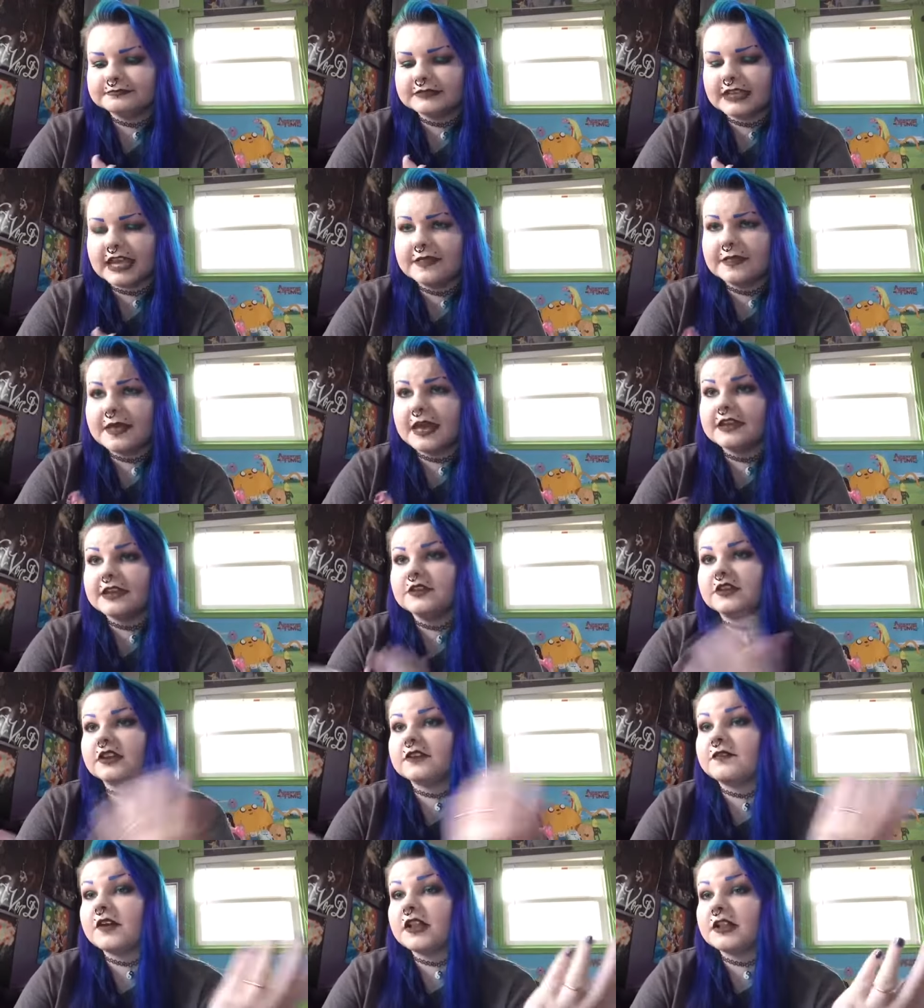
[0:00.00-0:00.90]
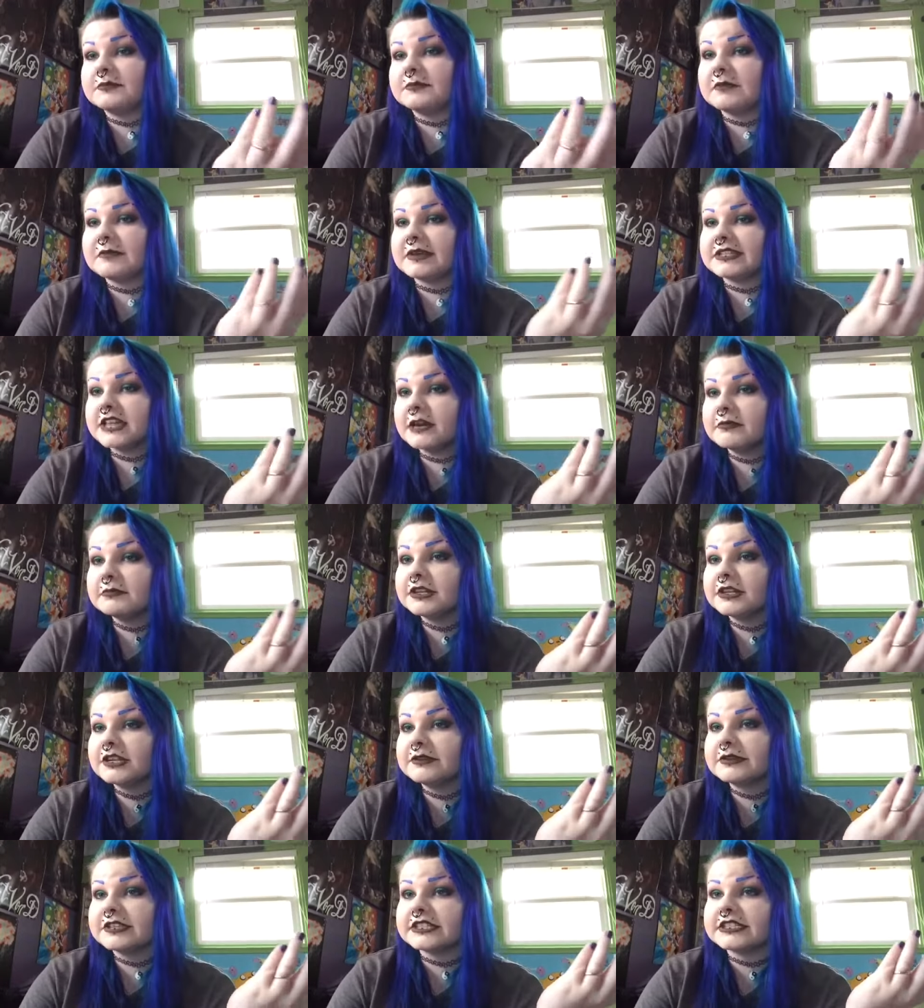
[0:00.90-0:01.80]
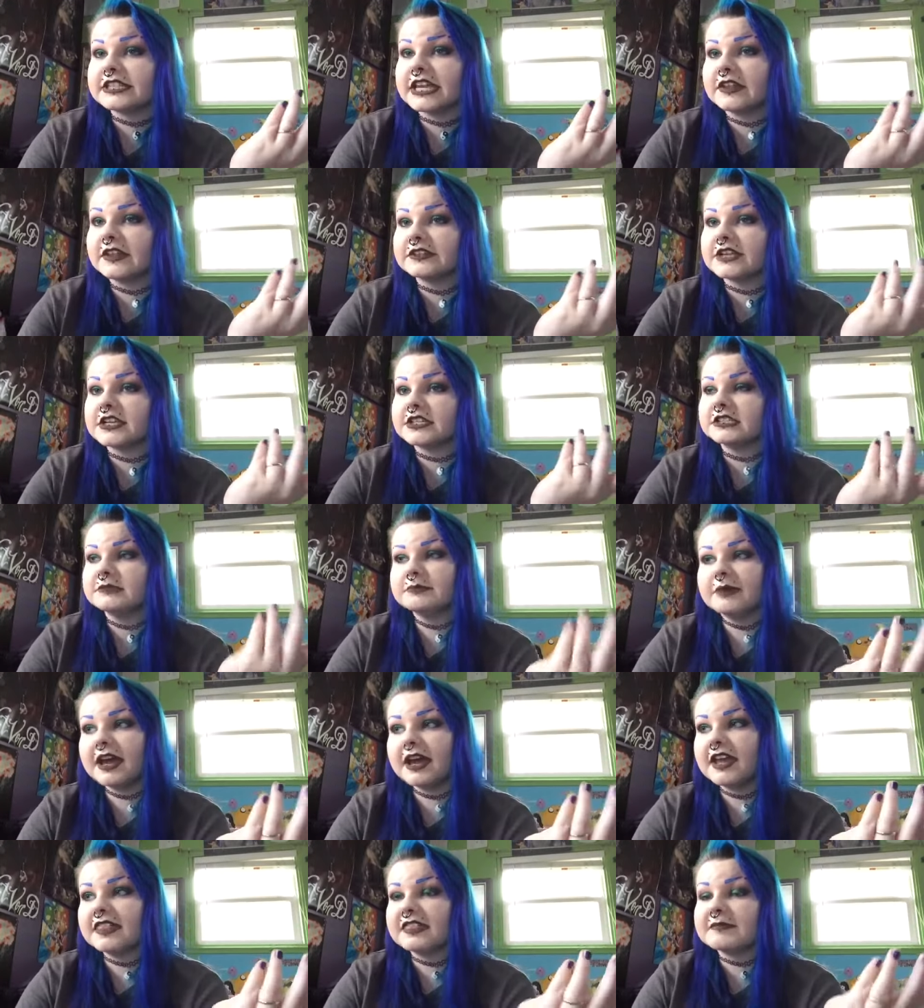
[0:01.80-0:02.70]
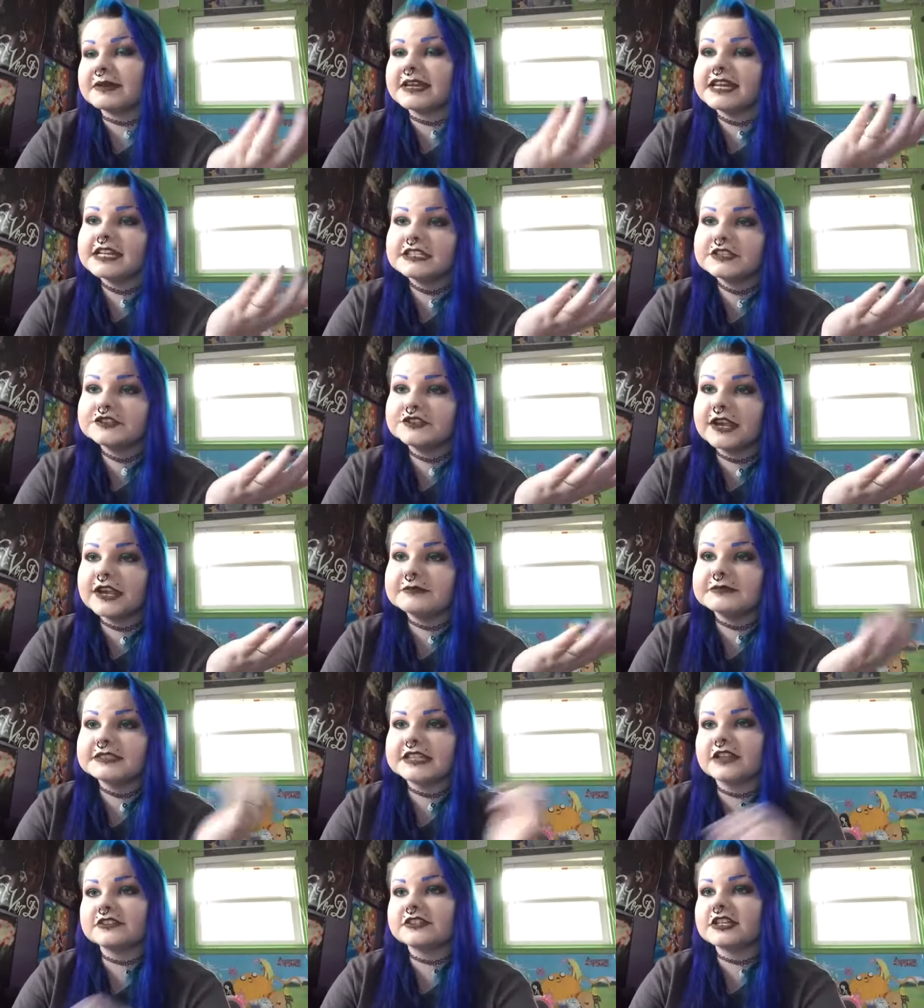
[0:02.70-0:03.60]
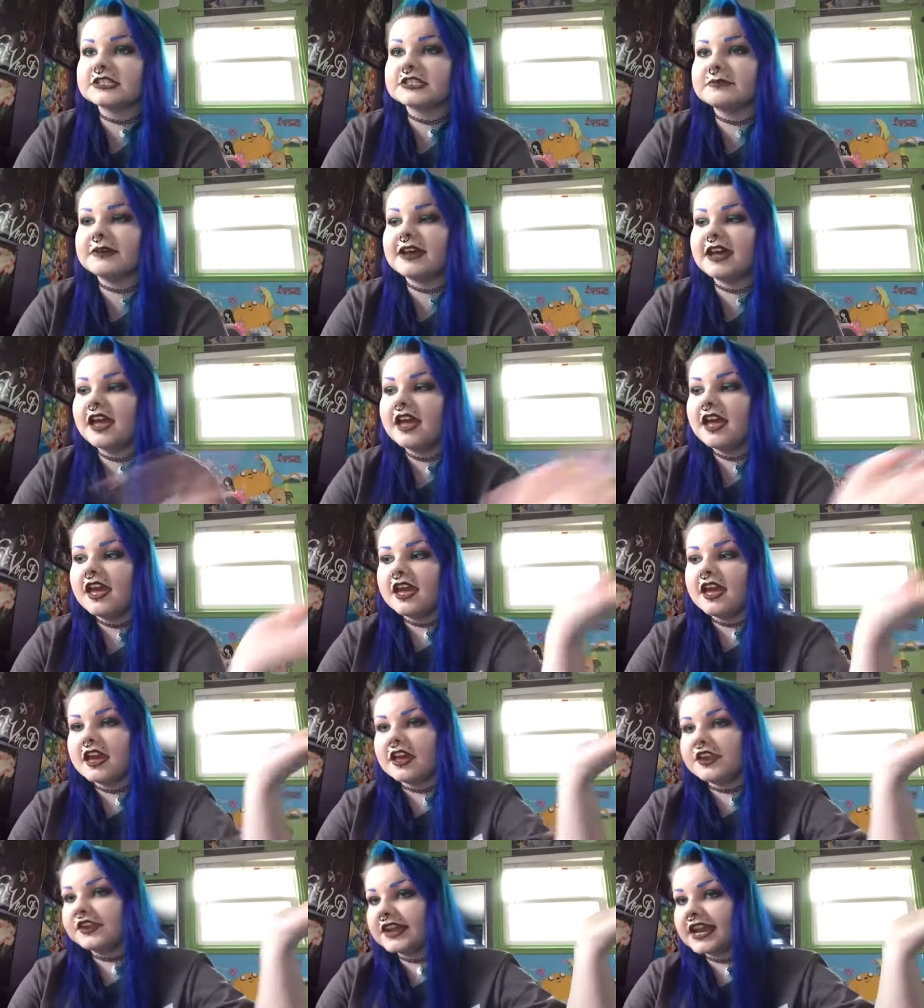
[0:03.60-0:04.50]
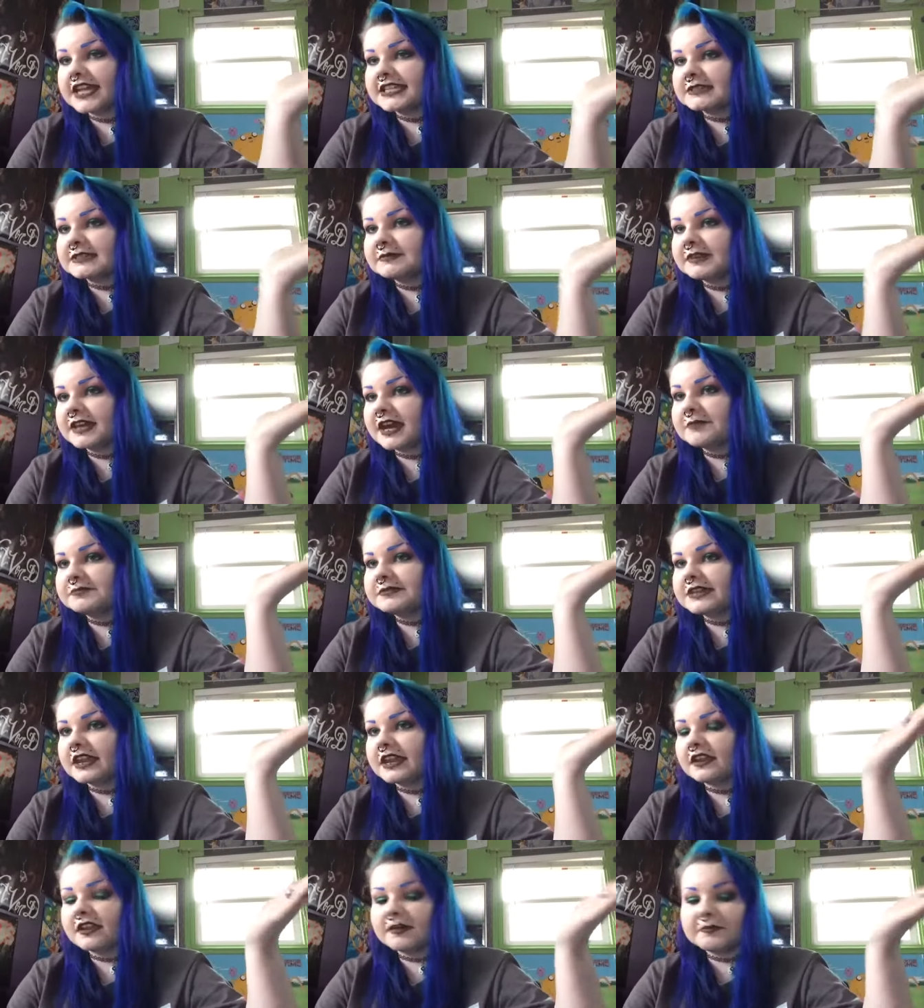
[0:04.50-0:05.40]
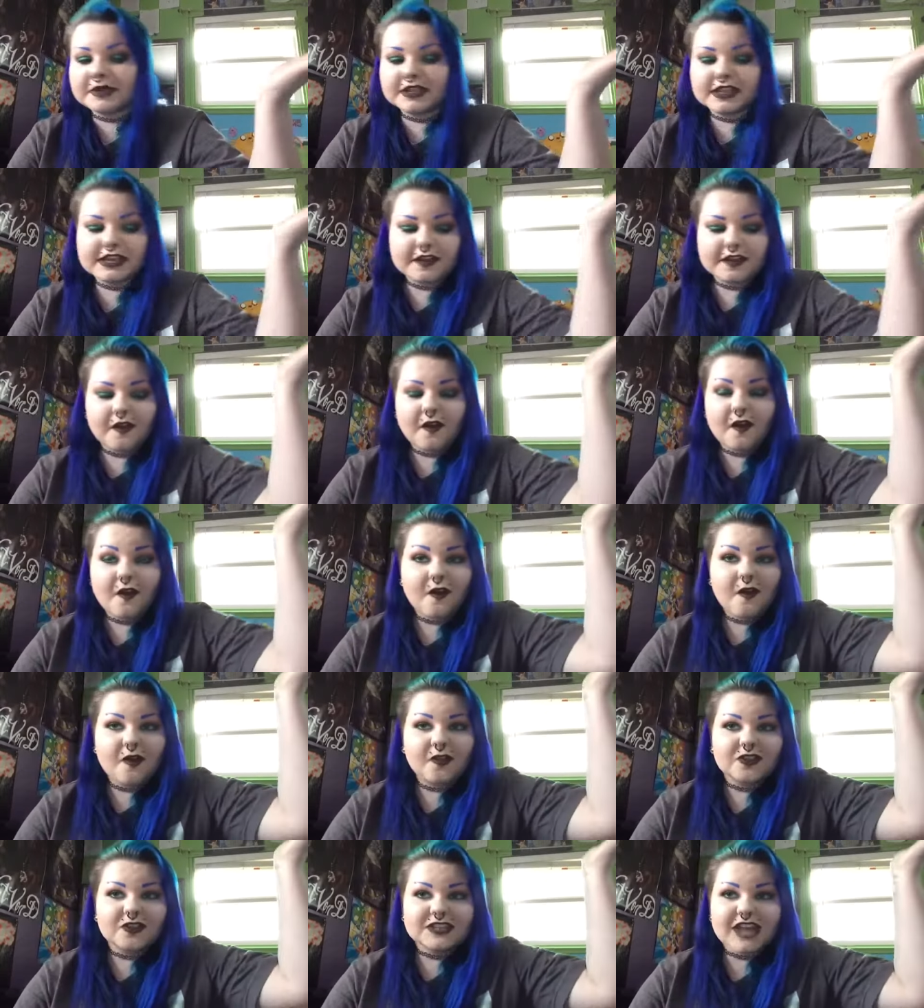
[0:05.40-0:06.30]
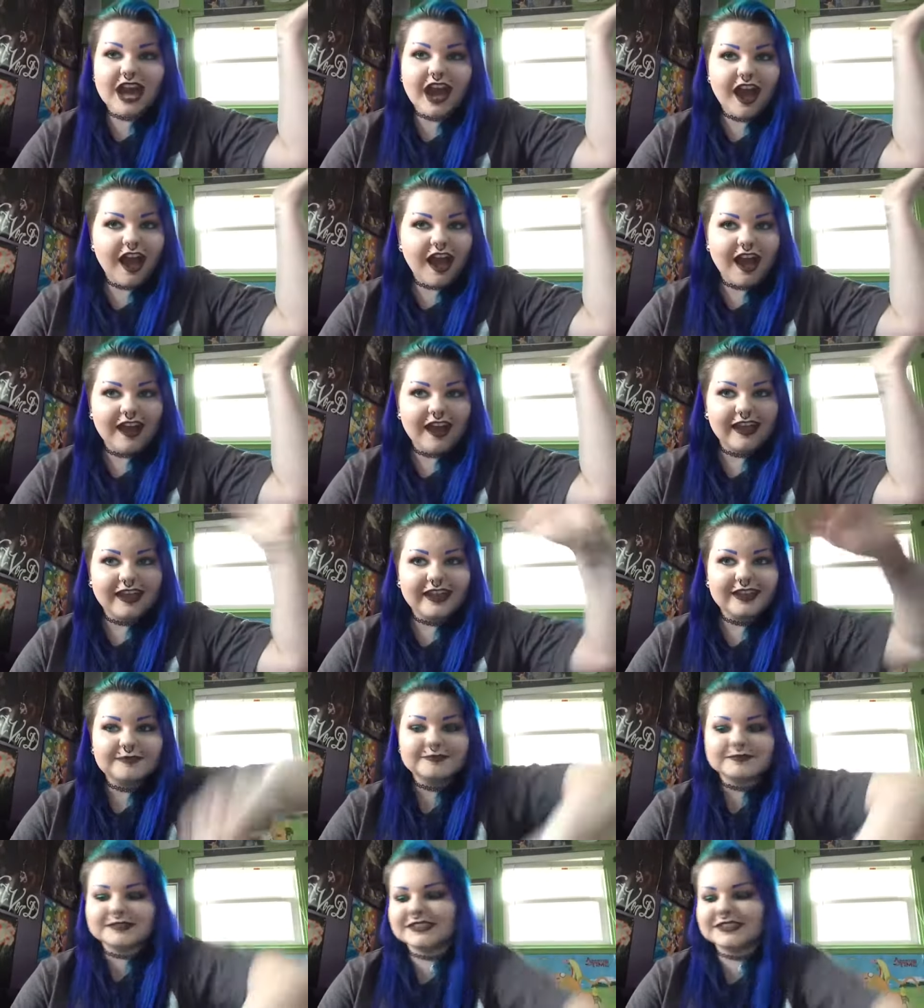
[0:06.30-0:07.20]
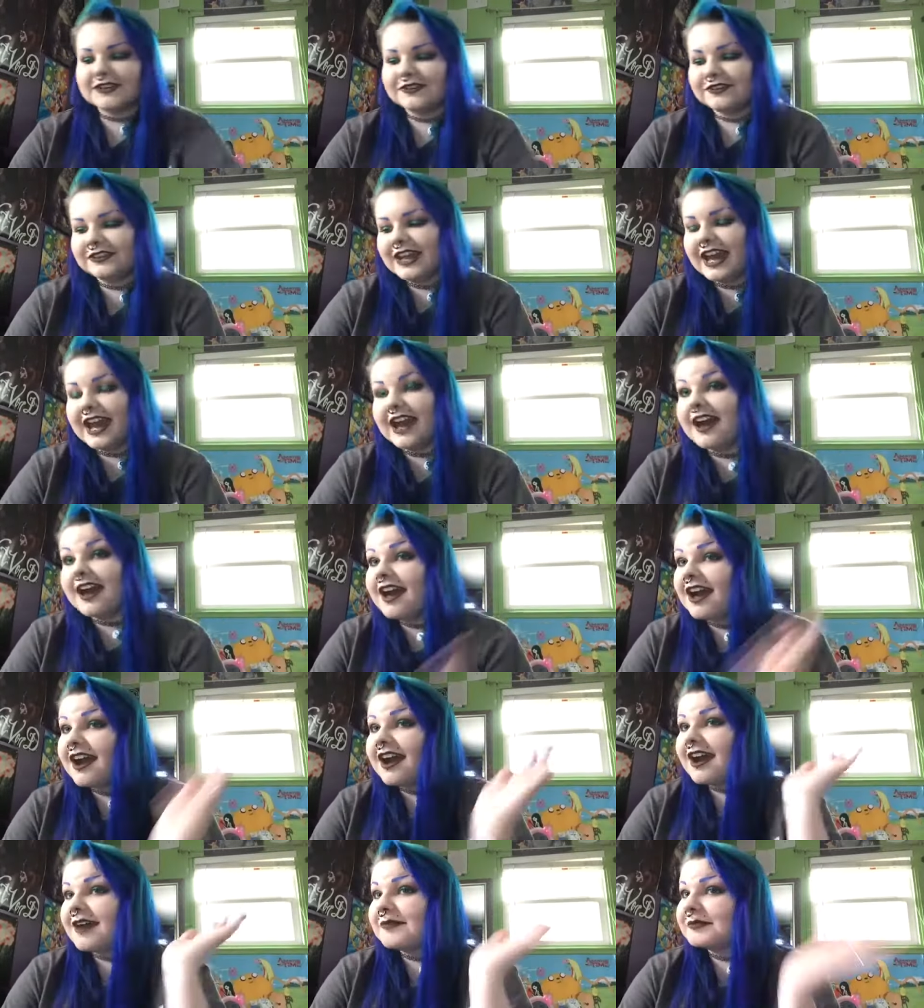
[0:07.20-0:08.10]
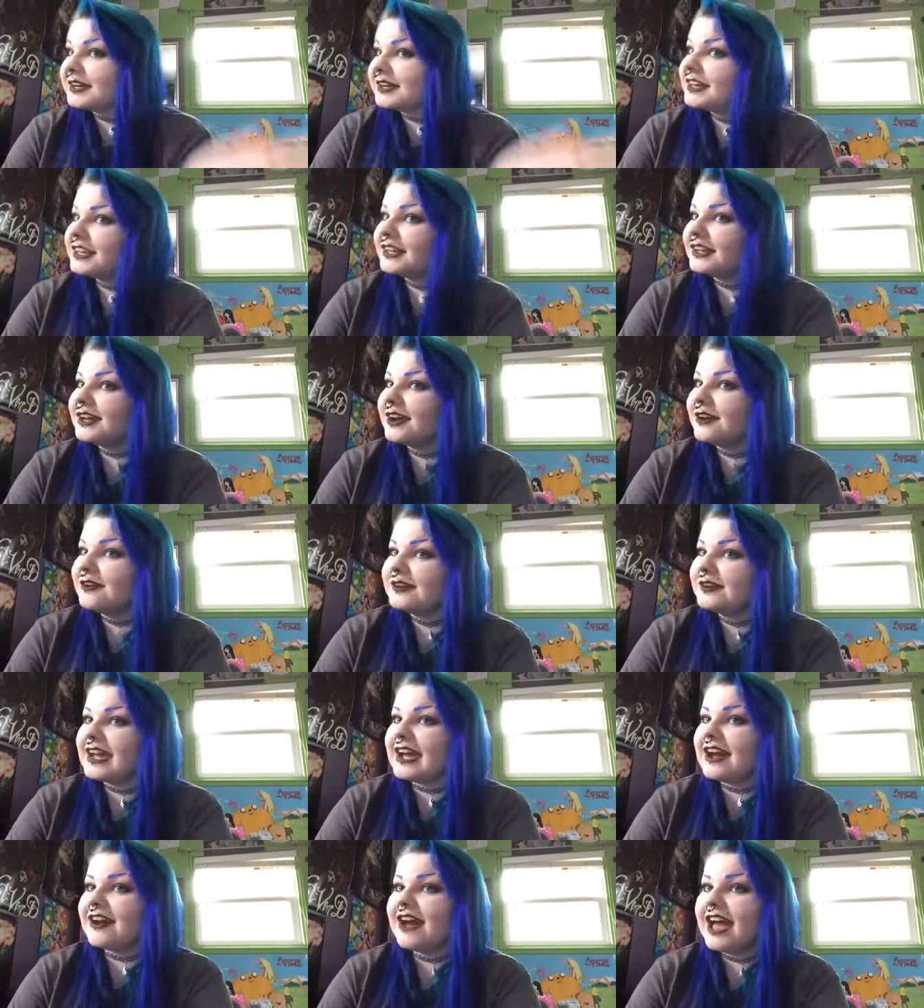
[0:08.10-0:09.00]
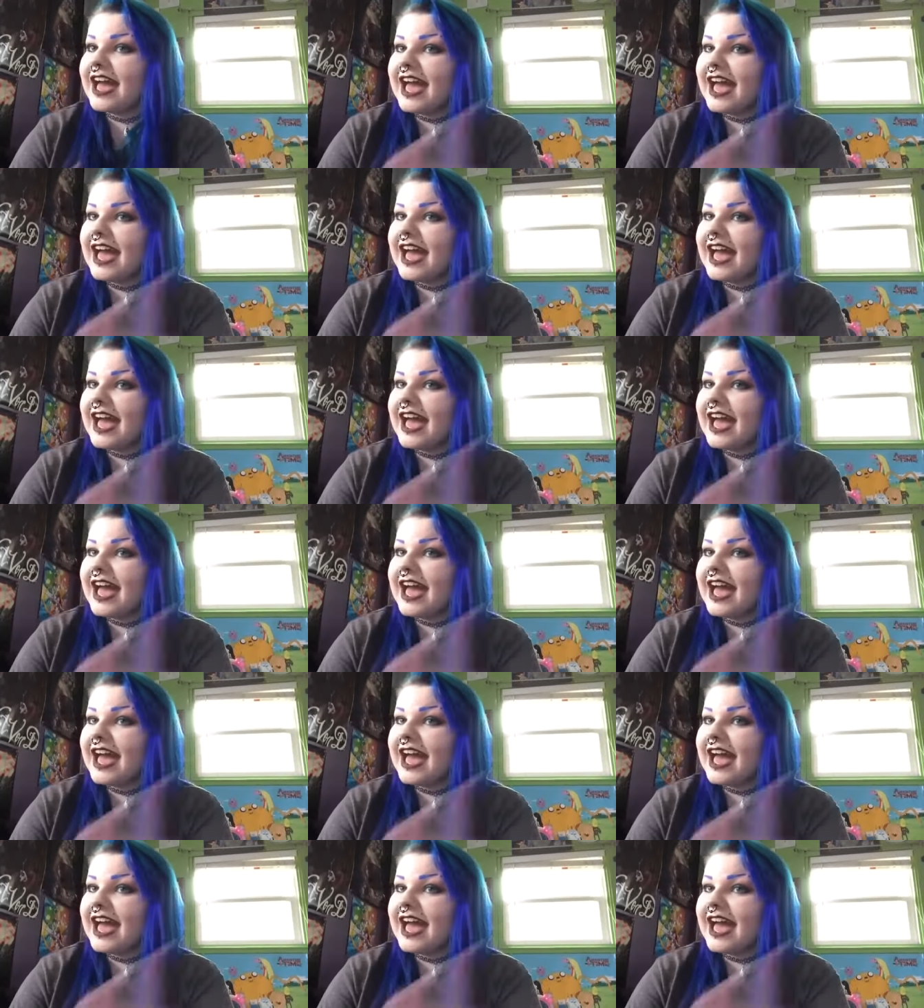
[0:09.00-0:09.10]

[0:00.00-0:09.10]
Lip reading: And then you can follow me on my Tumblr, which is Taylor Touch the Butt, and then my Instagram's Taylor Touch the Butt, and you guys can be updated on me like all the time. So yeah, I'm gonna go now.